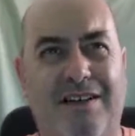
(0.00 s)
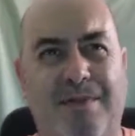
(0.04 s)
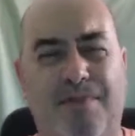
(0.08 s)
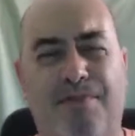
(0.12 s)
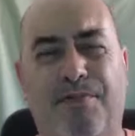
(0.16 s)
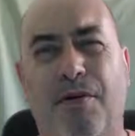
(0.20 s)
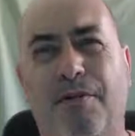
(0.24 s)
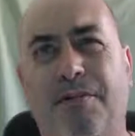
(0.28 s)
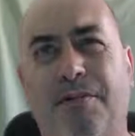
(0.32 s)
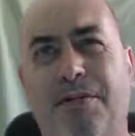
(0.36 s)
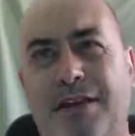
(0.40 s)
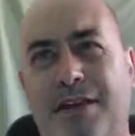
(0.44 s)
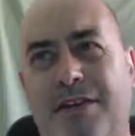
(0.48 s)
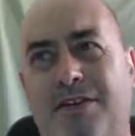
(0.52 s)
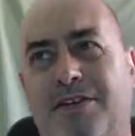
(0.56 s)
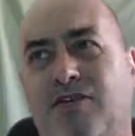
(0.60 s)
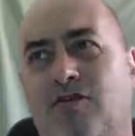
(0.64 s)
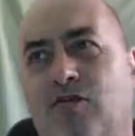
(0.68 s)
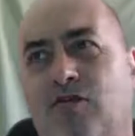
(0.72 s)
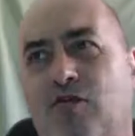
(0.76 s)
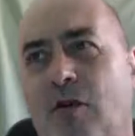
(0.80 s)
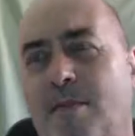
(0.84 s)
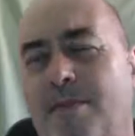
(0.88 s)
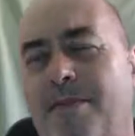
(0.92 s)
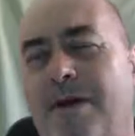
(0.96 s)
probably the
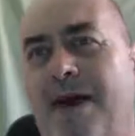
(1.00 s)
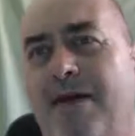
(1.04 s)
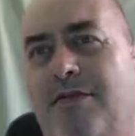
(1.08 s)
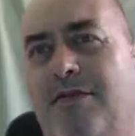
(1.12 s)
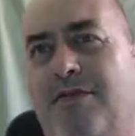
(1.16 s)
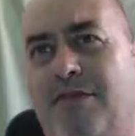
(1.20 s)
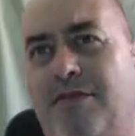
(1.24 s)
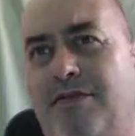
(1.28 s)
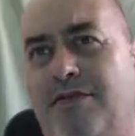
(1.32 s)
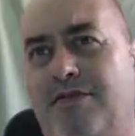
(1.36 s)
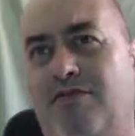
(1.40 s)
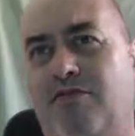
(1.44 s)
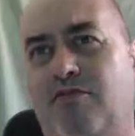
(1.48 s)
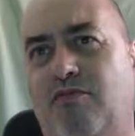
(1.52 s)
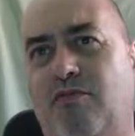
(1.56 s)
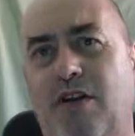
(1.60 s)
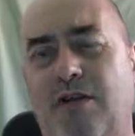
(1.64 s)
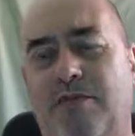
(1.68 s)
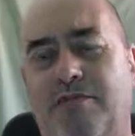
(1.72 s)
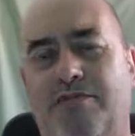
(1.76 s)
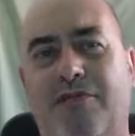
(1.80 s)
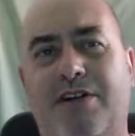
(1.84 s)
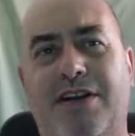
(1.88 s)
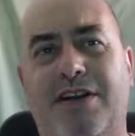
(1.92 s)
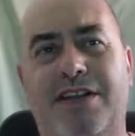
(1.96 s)
drawback with
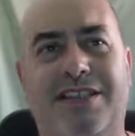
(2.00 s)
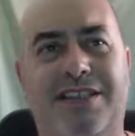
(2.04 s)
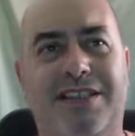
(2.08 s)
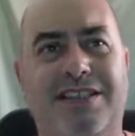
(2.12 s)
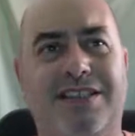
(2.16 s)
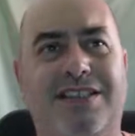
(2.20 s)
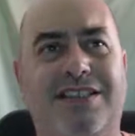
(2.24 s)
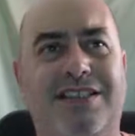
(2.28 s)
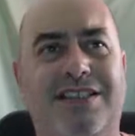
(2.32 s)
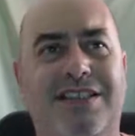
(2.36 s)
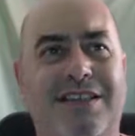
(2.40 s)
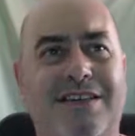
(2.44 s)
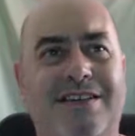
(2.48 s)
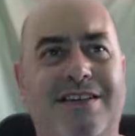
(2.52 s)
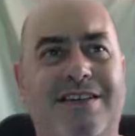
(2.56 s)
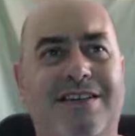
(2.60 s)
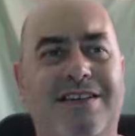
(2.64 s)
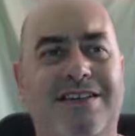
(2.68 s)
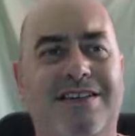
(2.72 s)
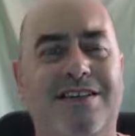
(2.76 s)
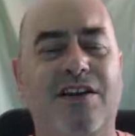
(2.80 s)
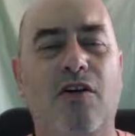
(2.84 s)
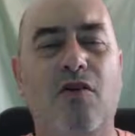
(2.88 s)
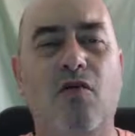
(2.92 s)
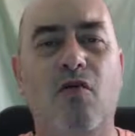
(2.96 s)
WordPress is that
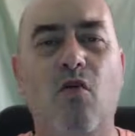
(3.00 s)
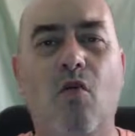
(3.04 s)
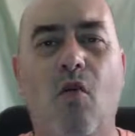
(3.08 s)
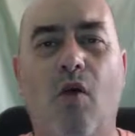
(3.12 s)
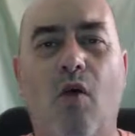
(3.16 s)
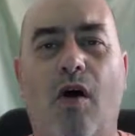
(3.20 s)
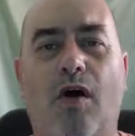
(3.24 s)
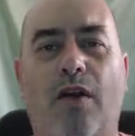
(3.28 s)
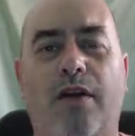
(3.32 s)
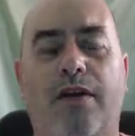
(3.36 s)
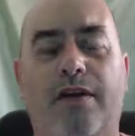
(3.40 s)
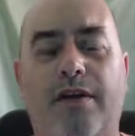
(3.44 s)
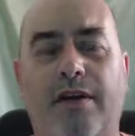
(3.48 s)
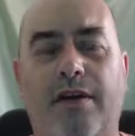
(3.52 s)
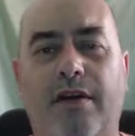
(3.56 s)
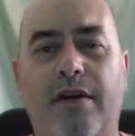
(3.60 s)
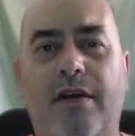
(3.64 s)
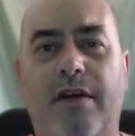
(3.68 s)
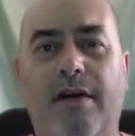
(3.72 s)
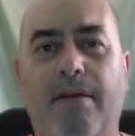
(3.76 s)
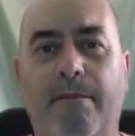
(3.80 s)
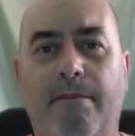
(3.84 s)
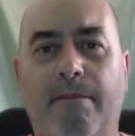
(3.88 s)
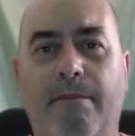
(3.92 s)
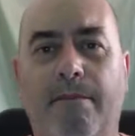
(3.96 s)
there's no one
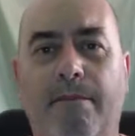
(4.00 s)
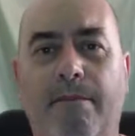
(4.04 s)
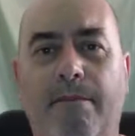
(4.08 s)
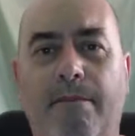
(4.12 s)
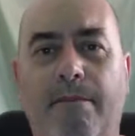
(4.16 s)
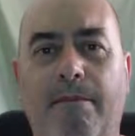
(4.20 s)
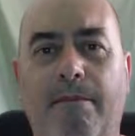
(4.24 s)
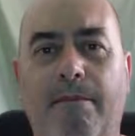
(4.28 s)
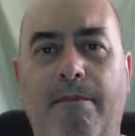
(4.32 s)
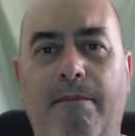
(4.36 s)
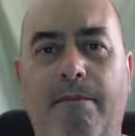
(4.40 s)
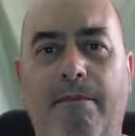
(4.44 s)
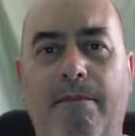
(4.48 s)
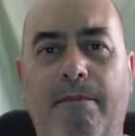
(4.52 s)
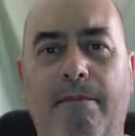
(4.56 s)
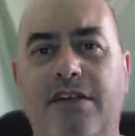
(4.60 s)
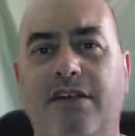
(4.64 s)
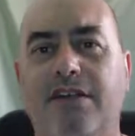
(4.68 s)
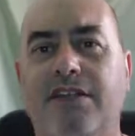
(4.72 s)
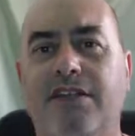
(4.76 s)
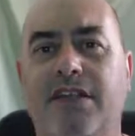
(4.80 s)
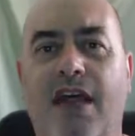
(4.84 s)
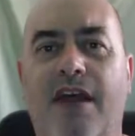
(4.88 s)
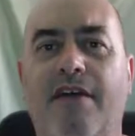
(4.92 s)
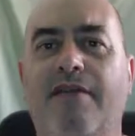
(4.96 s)
plugin that
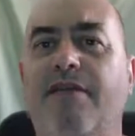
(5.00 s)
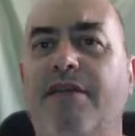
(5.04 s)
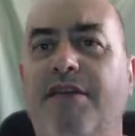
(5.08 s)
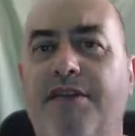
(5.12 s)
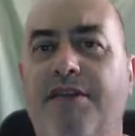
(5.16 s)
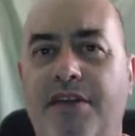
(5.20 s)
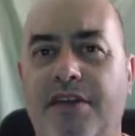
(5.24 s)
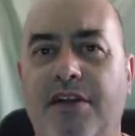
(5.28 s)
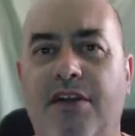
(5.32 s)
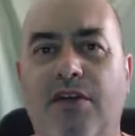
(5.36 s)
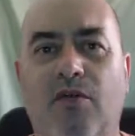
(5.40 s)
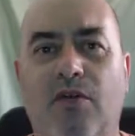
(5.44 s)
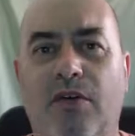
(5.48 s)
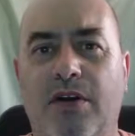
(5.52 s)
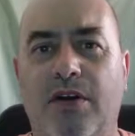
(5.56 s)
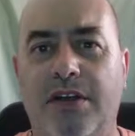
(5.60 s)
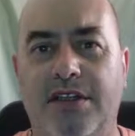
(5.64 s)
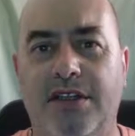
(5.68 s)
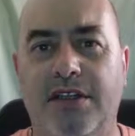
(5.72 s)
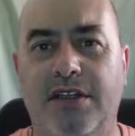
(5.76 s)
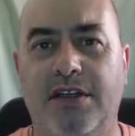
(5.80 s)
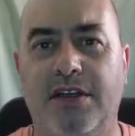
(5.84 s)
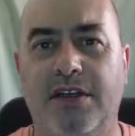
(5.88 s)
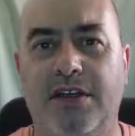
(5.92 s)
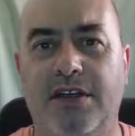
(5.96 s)
does everything you want it
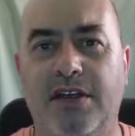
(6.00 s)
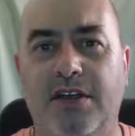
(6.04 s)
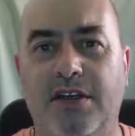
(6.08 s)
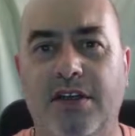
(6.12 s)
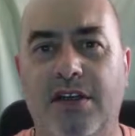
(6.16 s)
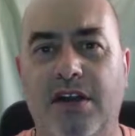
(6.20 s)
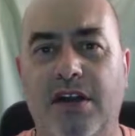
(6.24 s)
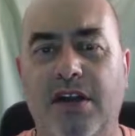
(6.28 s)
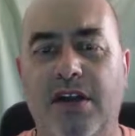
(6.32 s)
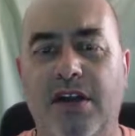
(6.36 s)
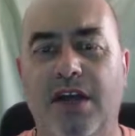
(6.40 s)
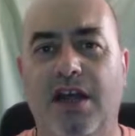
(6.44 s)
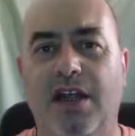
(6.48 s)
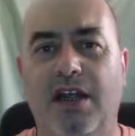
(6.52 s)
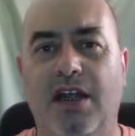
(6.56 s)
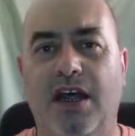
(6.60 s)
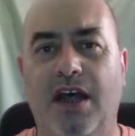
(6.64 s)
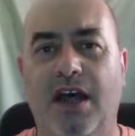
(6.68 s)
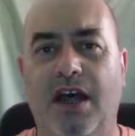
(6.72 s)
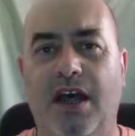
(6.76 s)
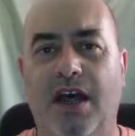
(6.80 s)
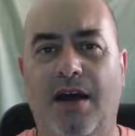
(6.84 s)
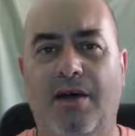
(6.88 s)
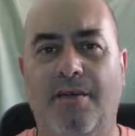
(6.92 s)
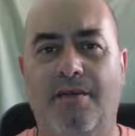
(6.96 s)
to do.
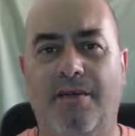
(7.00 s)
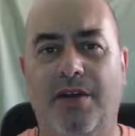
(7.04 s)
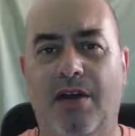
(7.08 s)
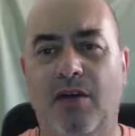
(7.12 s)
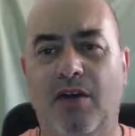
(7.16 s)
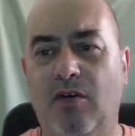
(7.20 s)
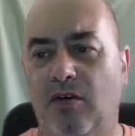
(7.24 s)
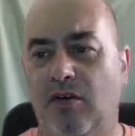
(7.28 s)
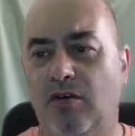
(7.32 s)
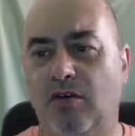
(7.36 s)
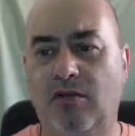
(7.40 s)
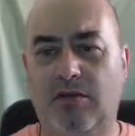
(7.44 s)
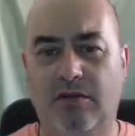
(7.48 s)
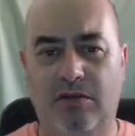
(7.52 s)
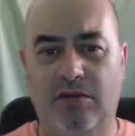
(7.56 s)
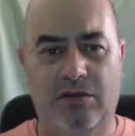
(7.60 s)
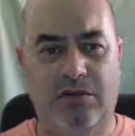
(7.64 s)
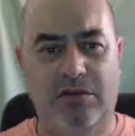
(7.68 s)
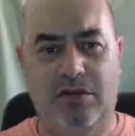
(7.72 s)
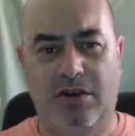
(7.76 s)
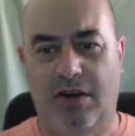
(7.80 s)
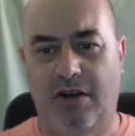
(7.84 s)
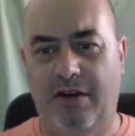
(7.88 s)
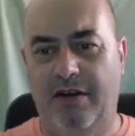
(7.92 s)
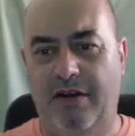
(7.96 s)
They all
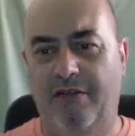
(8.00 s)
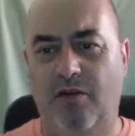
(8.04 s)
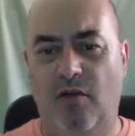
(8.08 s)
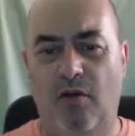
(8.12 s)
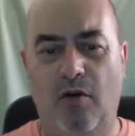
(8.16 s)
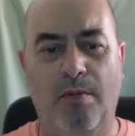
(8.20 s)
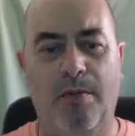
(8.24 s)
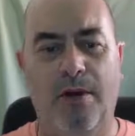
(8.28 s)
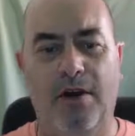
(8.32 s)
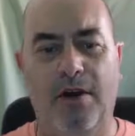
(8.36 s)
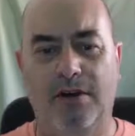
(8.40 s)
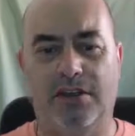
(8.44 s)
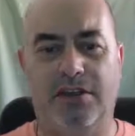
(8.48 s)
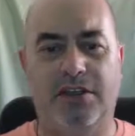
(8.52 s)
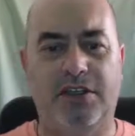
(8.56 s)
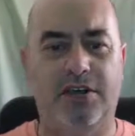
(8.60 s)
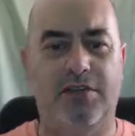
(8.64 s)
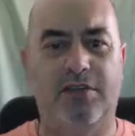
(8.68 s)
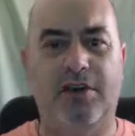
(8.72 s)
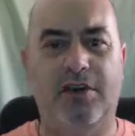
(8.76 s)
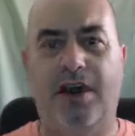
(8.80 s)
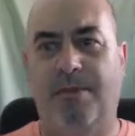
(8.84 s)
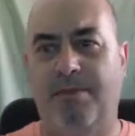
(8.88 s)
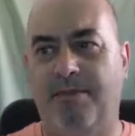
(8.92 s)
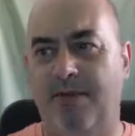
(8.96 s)
kind of almost do
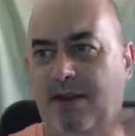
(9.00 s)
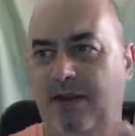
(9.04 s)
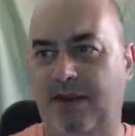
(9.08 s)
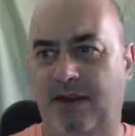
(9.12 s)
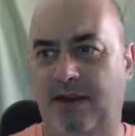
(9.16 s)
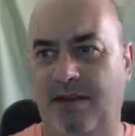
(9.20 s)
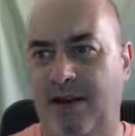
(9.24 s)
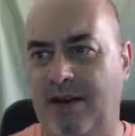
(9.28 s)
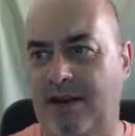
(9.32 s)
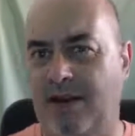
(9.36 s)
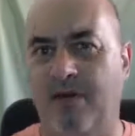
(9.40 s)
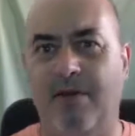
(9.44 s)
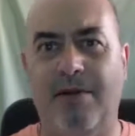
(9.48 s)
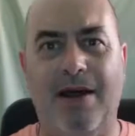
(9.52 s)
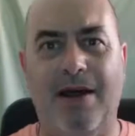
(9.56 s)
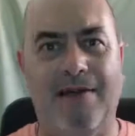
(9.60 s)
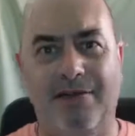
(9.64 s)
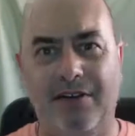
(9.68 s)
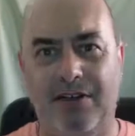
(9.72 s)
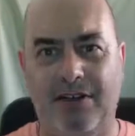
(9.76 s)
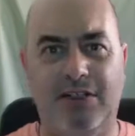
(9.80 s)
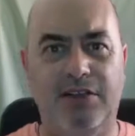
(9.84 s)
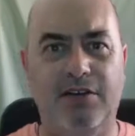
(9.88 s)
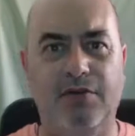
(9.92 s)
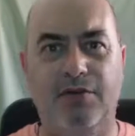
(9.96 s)
it, but you end up
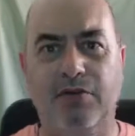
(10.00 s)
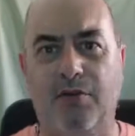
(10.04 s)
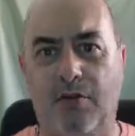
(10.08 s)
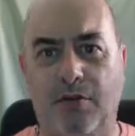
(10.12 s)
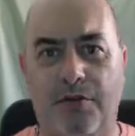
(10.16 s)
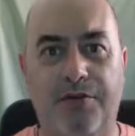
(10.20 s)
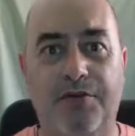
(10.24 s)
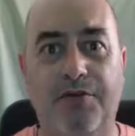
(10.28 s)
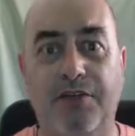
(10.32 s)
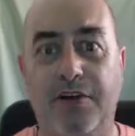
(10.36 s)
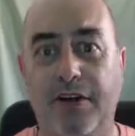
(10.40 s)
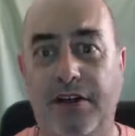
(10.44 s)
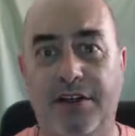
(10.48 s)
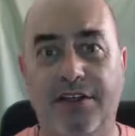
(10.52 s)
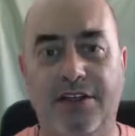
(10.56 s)
having 2 or 3